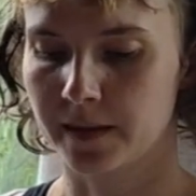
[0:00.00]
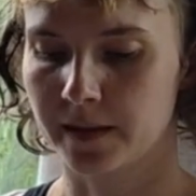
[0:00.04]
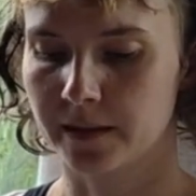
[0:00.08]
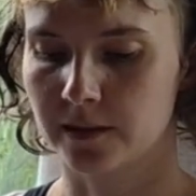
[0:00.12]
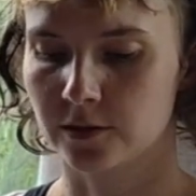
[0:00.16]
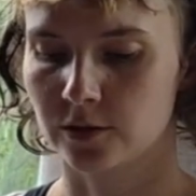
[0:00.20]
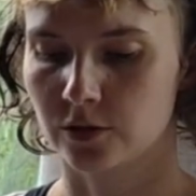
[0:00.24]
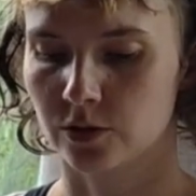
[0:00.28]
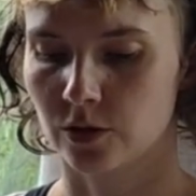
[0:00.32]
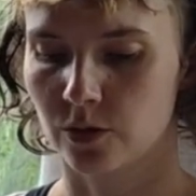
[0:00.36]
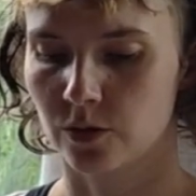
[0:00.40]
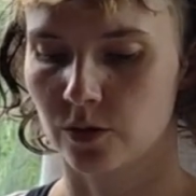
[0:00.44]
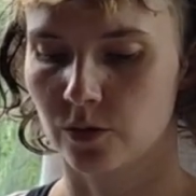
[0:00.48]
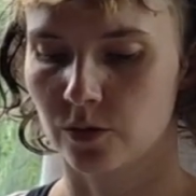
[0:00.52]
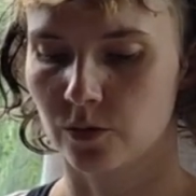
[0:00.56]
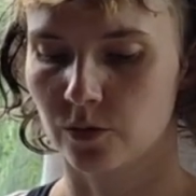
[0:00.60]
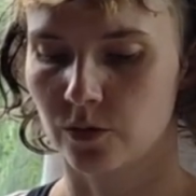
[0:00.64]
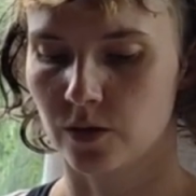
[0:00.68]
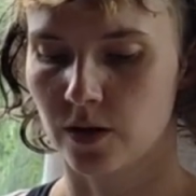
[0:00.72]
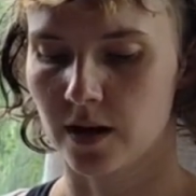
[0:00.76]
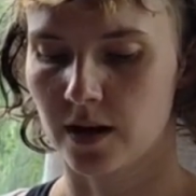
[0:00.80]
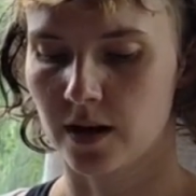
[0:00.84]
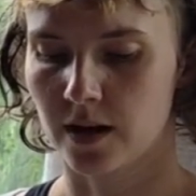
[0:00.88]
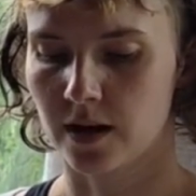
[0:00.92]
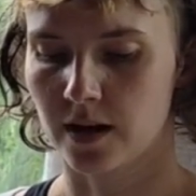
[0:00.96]
So
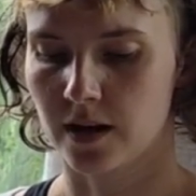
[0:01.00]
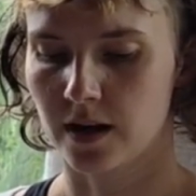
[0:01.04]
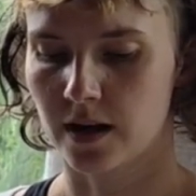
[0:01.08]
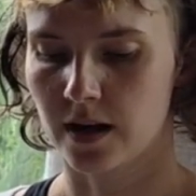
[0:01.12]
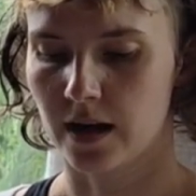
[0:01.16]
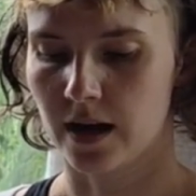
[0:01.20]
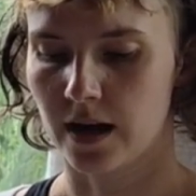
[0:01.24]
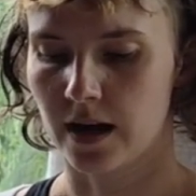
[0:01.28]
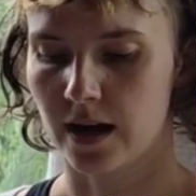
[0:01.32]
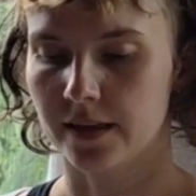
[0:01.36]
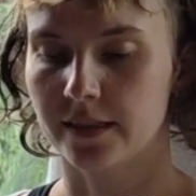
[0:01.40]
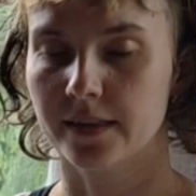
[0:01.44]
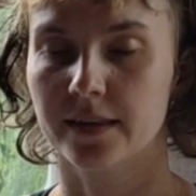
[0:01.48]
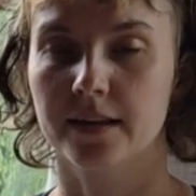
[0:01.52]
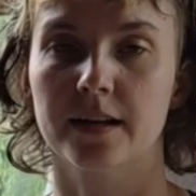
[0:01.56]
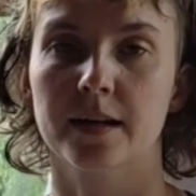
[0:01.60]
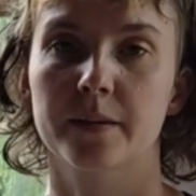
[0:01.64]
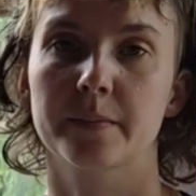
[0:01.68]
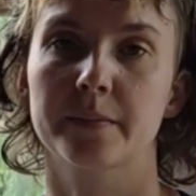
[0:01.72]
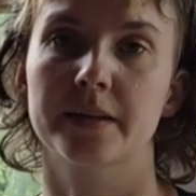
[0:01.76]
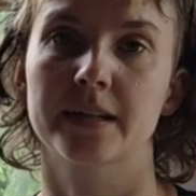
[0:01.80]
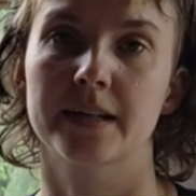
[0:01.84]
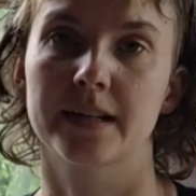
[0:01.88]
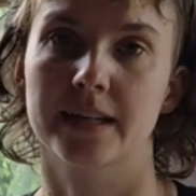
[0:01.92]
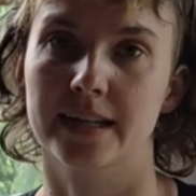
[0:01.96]
I think
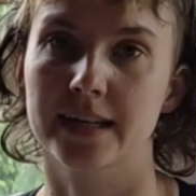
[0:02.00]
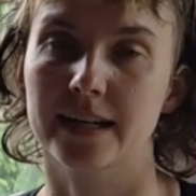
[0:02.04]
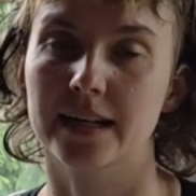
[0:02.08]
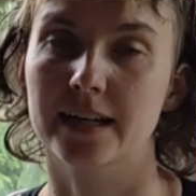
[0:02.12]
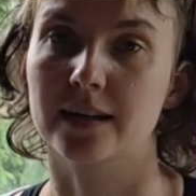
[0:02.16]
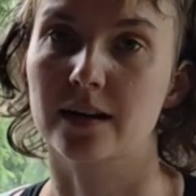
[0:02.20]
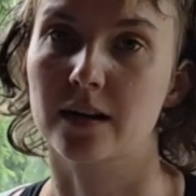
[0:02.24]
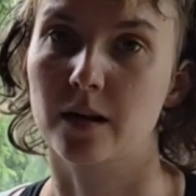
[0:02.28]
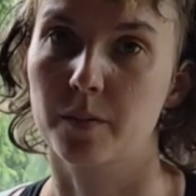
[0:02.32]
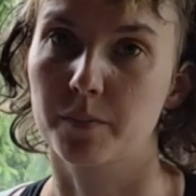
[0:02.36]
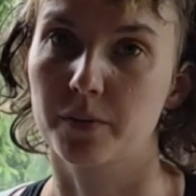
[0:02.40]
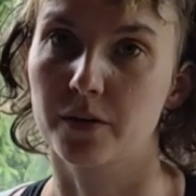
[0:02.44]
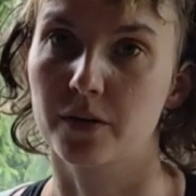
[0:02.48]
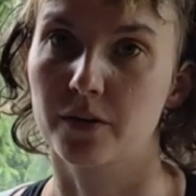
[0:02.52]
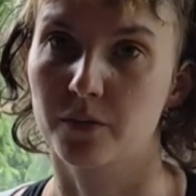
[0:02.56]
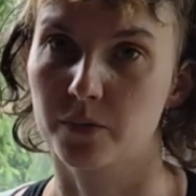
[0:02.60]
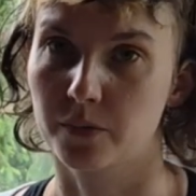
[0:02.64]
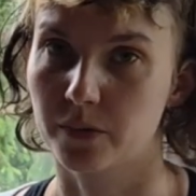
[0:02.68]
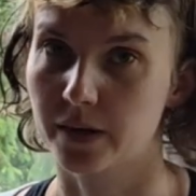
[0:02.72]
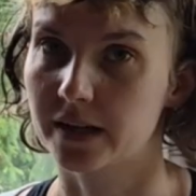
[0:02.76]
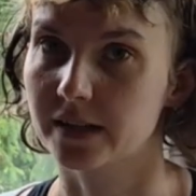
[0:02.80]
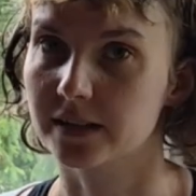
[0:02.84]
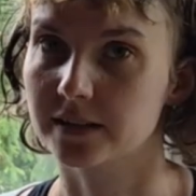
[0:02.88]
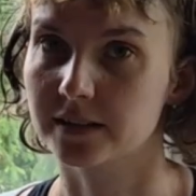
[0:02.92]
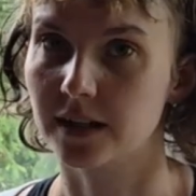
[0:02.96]
I'm gonna get a couple of
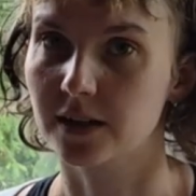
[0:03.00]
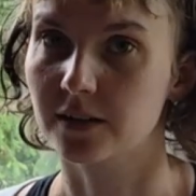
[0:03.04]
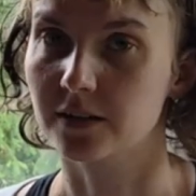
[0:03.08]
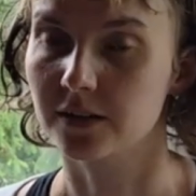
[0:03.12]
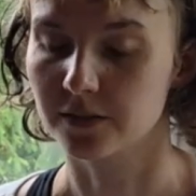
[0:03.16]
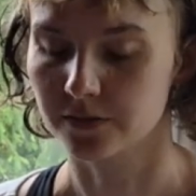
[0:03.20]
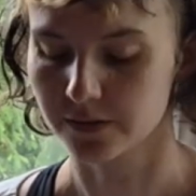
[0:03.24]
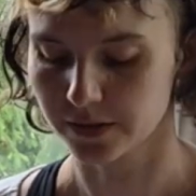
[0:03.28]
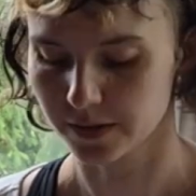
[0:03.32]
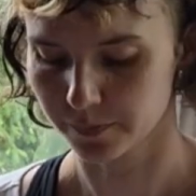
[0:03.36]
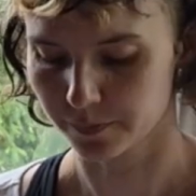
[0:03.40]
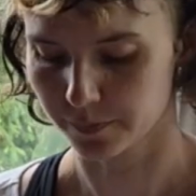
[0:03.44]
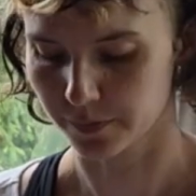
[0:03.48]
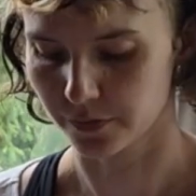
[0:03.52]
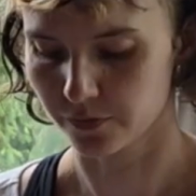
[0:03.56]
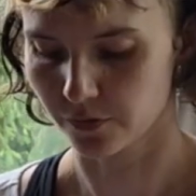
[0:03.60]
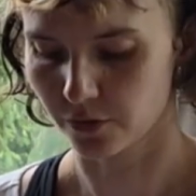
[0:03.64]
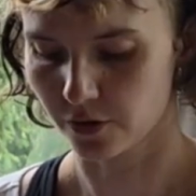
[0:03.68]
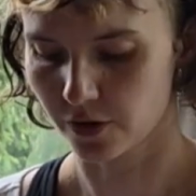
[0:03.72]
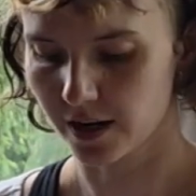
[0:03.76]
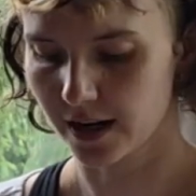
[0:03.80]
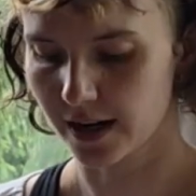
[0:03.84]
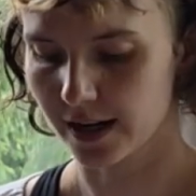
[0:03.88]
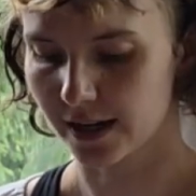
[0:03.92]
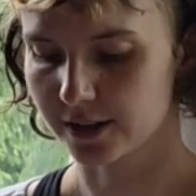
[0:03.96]
wears out of it
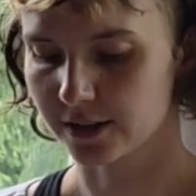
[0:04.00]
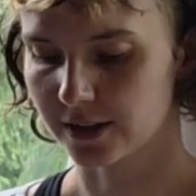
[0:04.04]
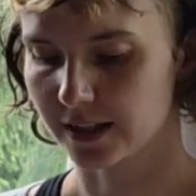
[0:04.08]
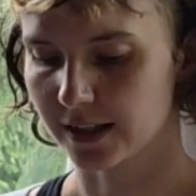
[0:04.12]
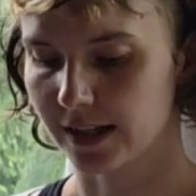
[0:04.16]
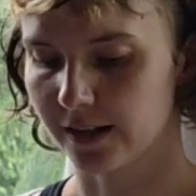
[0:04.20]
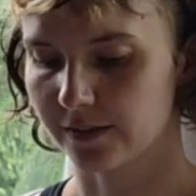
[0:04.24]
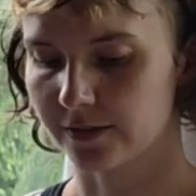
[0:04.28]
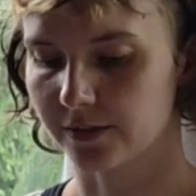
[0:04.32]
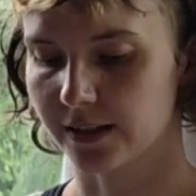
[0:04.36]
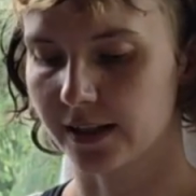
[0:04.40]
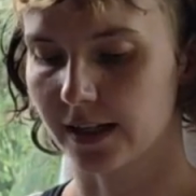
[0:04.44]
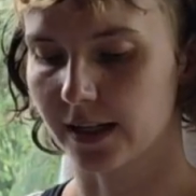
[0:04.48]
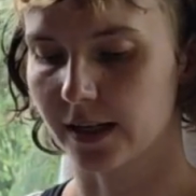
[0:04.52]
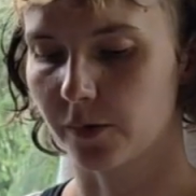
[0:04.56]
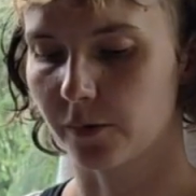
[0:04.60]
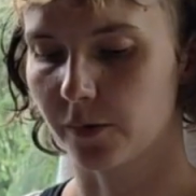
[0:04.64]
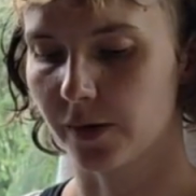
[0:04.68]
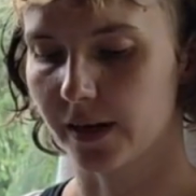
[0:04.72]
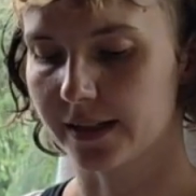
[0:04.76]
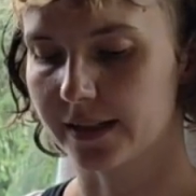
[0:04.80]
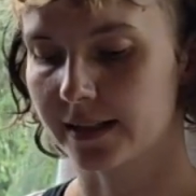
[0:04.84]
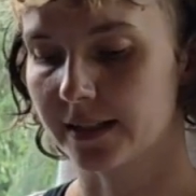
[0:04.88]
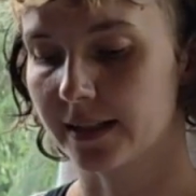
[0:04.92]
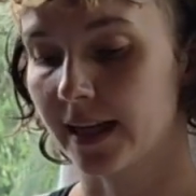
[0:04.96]
before I actually have to get it
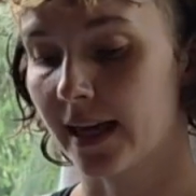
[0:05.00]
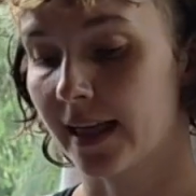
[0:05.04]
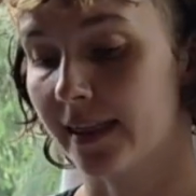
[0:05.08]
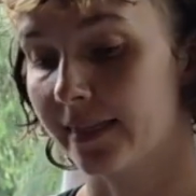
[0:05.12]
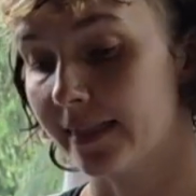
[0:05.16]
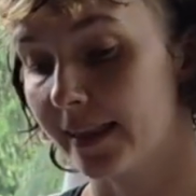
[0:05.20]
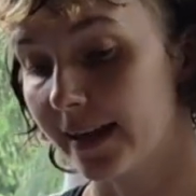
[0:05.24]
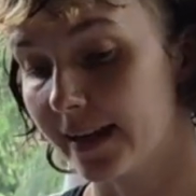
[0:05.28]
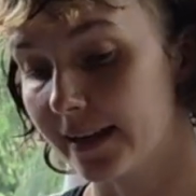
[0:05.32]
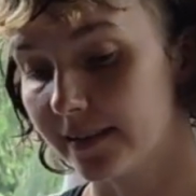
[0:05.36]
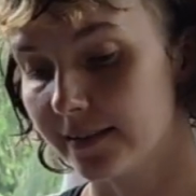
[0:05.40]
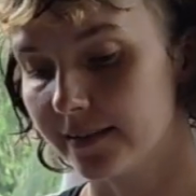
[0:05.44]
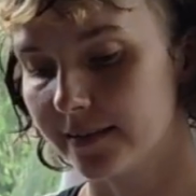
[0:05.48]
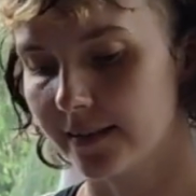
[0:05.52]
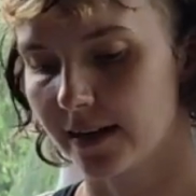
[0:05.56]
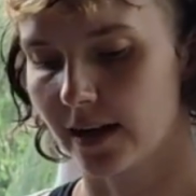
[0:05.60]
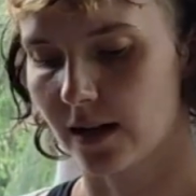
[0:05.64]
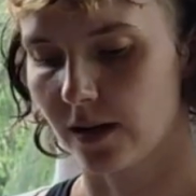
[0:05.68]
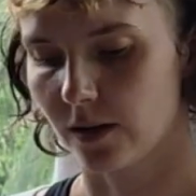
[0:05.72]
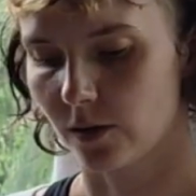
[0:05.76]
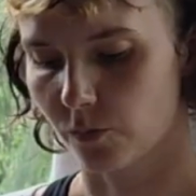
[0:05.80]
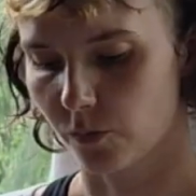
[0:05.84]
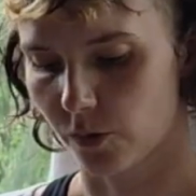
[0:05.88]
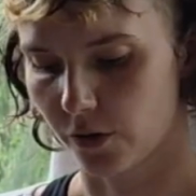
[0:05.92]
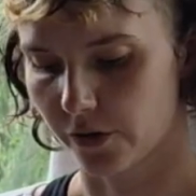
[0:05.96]
wet, and then
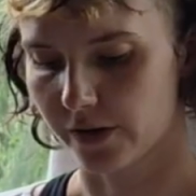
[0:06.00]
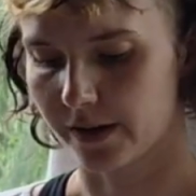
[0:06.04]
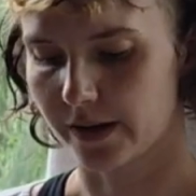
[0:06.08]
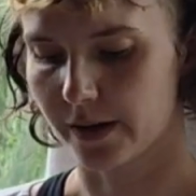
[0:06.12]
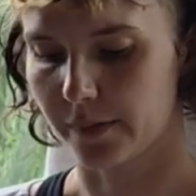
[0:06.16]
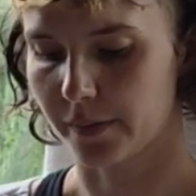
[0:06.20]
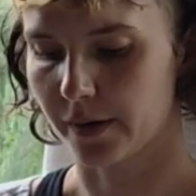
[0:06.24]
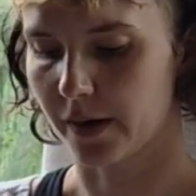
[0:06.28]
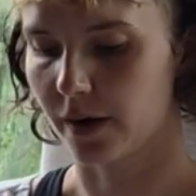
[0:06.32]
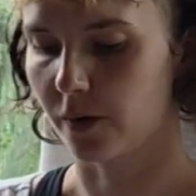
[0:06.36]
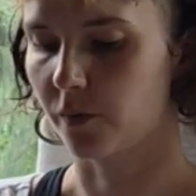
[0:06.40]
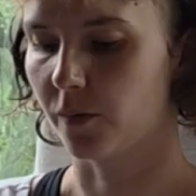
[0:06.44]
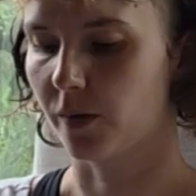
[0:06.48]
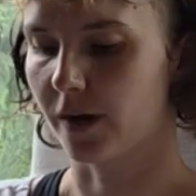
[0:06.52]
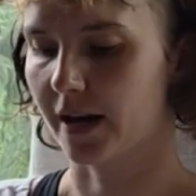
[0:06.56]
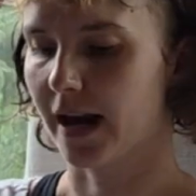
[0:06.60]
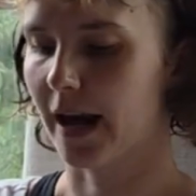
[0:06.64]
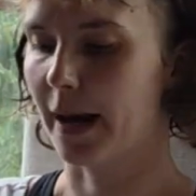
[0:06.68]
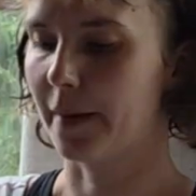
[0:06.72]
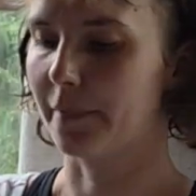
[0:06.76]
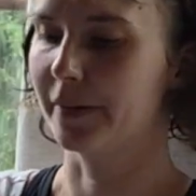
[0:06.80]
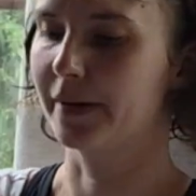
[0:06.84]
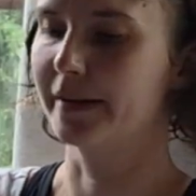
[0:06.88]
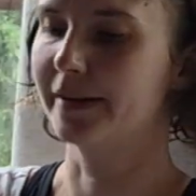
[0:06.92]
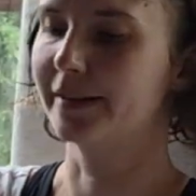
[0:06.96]
I'll worry about what
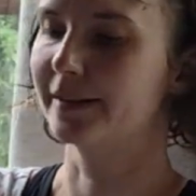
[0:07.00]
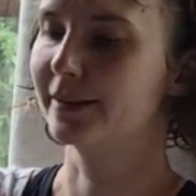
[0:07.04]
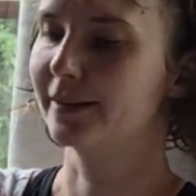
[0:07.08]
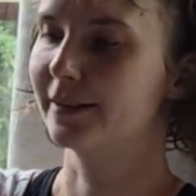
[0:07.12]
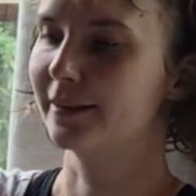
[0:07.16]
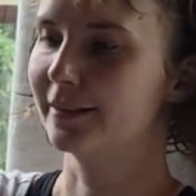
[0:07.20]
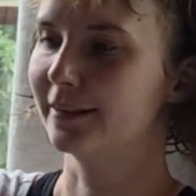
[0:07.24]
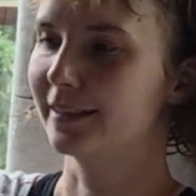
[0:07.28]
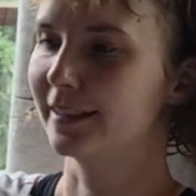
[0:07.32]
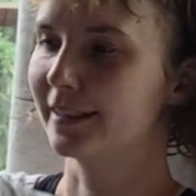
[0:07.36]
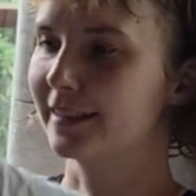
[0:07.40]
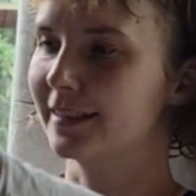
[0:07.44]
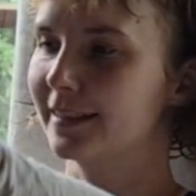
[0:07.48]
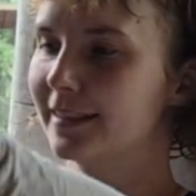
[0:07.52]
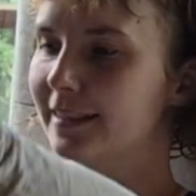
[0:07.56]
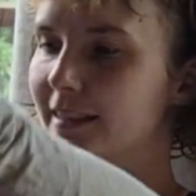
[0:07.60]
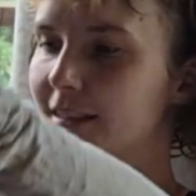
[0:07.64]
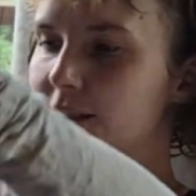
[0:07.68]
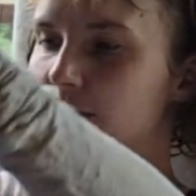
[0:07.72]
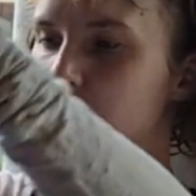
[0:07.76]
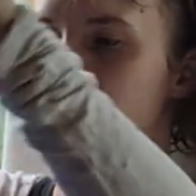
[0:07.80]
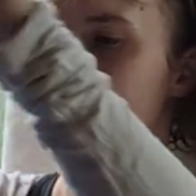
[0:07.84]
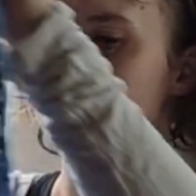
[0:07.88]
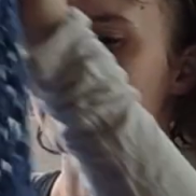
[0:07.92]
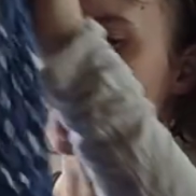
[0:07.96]
happens to the
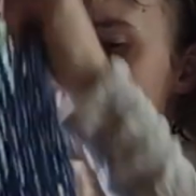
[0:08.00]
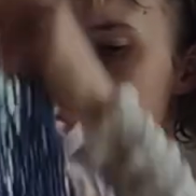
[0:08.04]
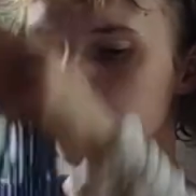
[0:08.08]
stitch.